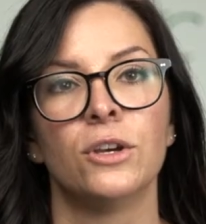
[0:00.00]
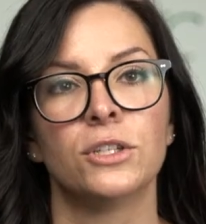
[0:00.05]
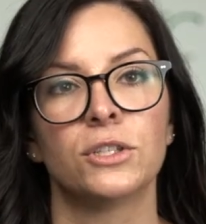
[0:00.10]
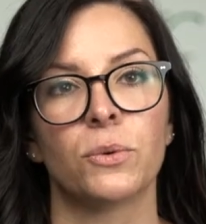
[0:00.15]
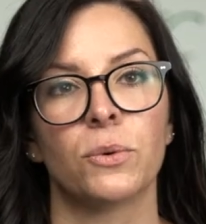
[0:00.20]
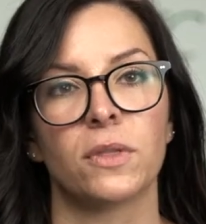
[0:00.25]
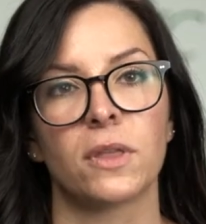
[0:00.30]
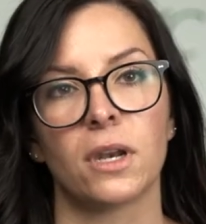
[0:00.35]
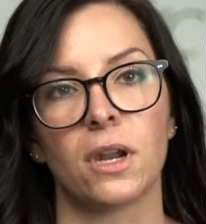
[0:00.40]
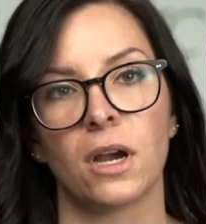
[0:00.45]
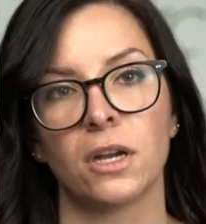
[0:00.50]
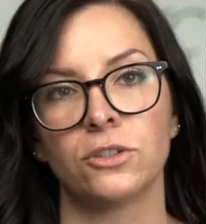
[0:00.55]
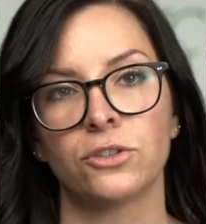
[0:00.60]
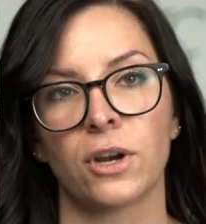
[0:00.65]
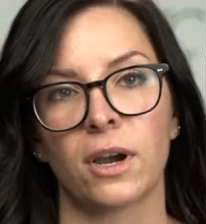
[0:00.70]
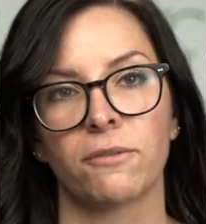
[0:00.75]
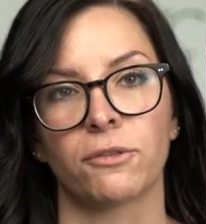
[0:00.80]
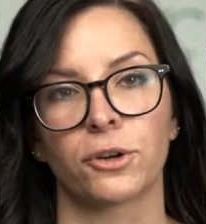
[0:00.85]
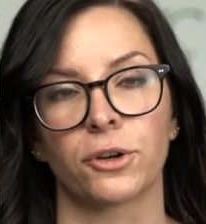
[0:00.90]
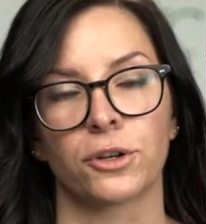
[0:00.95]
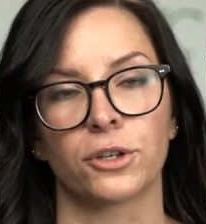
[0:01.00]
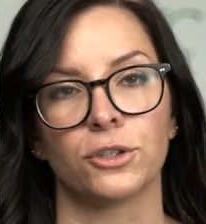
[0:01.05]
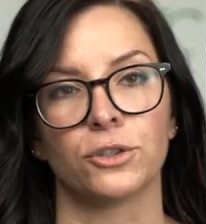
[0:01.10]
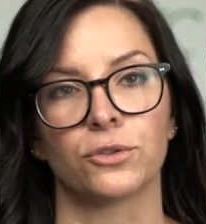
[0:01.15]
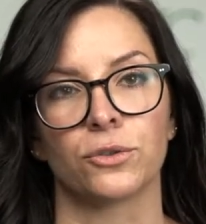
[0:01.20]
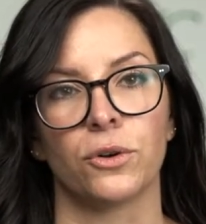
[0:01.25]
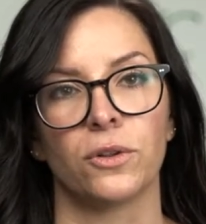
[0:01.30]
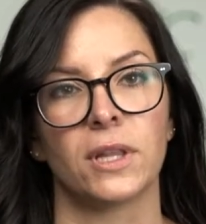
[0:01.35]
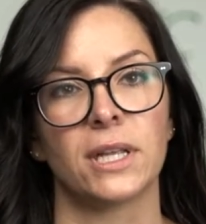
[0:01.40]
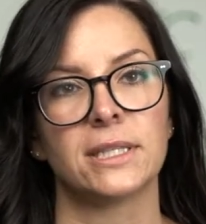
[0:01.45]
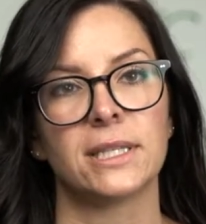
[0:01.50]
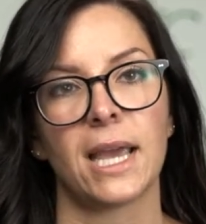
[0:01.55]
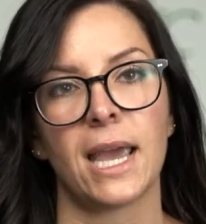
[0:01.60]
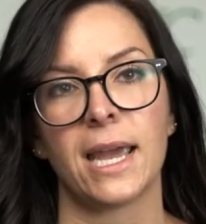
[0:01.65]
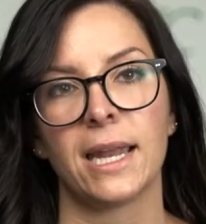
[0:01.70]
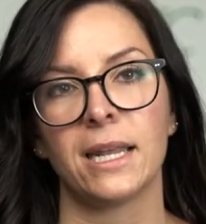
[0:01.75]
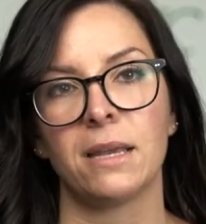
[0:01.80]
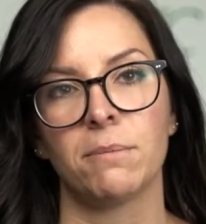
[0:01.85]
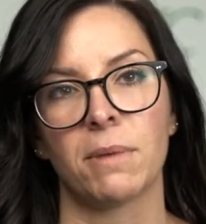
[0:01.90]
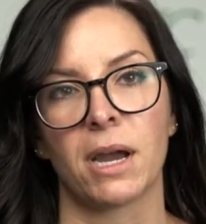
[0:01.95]
So with the non-trafficker controlled, that's
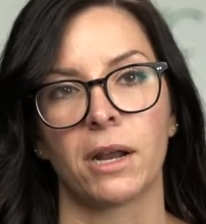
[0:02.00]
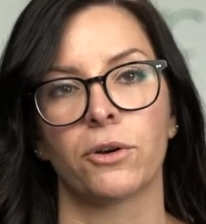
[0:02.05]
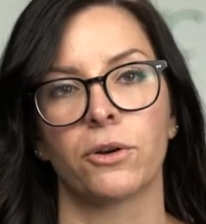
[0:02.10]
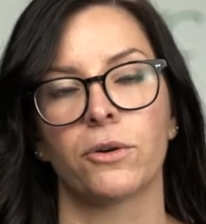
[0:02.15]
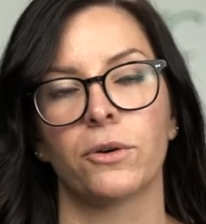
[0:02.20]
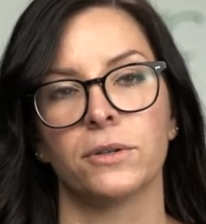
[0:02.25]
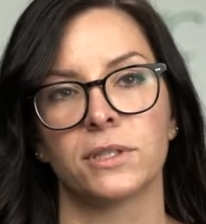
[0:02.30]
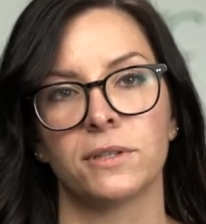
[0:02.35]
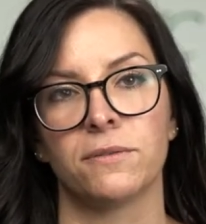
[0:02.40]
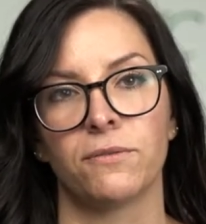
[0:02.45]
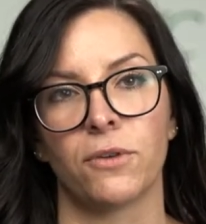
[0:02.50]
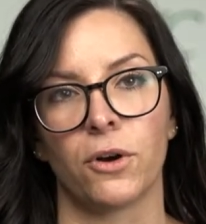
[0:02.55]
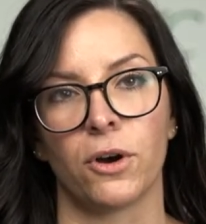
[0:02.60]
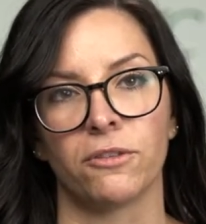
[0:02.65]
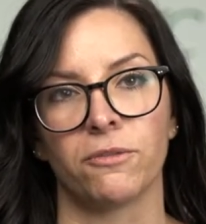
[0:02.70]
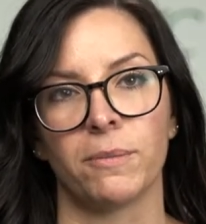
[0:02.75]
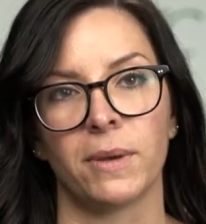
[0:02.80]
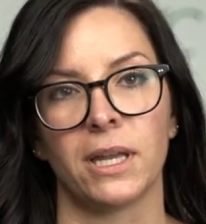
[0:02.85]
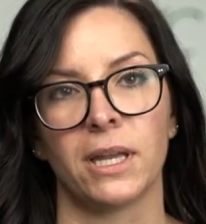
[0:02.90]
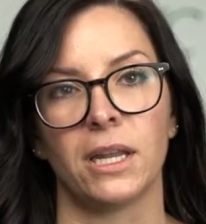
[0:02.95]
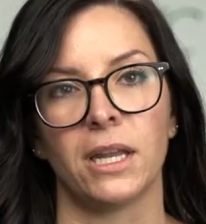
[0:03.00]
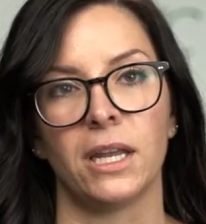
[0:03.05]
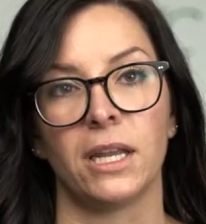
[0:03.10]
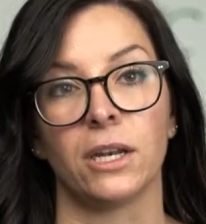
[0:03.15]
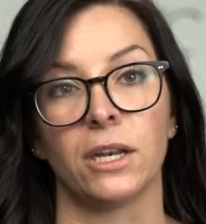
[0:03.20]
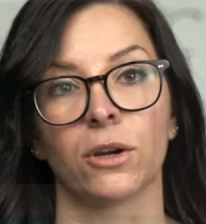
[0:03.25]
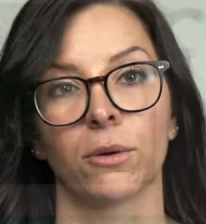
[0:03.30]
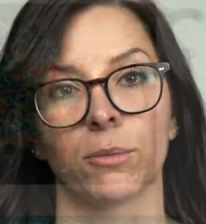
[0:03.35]
any minor who has involvement in